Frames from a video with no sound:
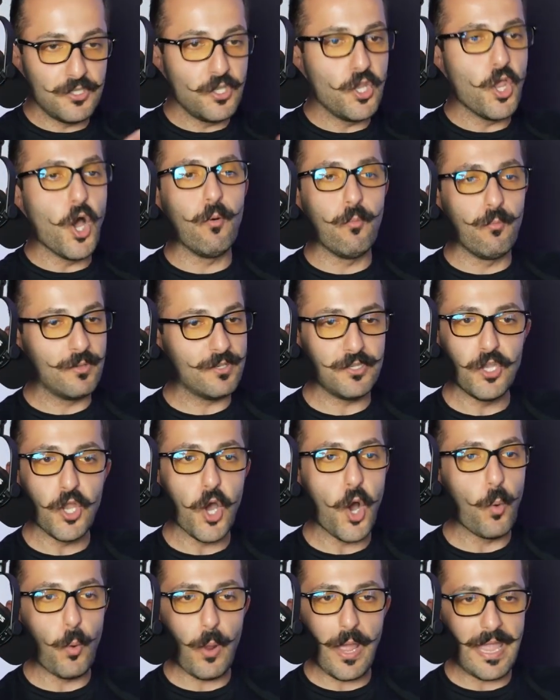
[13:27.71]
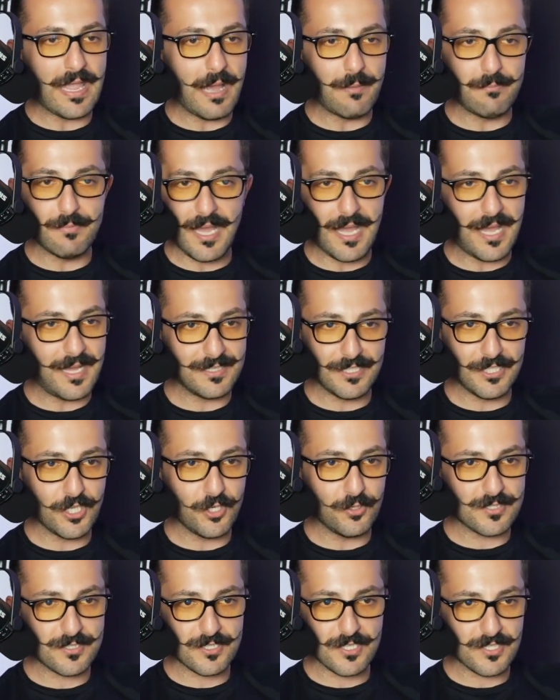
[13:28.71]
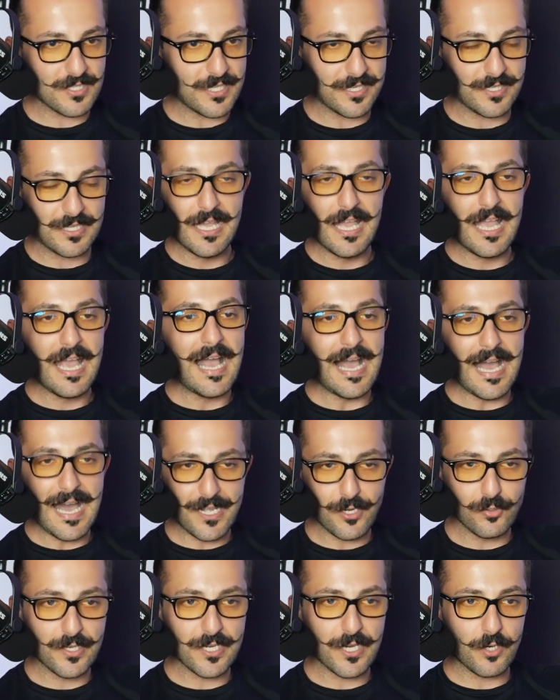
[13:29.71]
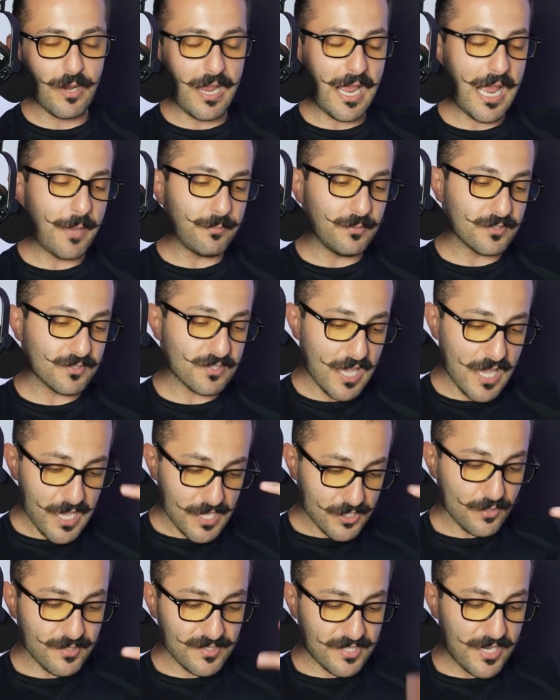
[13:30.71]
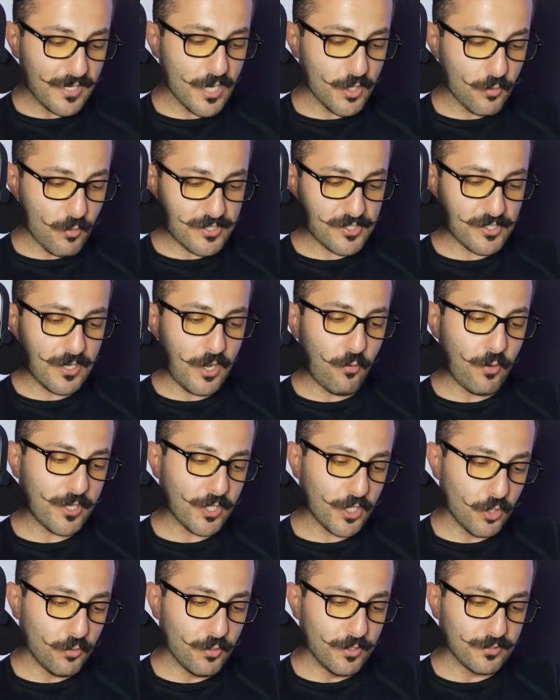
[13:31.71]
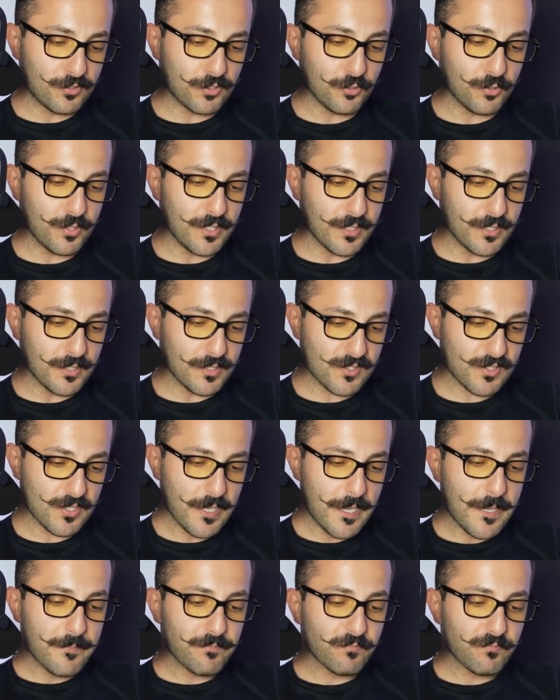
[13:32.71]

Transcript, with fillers: No, yeah. no way, I'm not. You know, it's just like I don't care what happens. So the second question I want to go into is,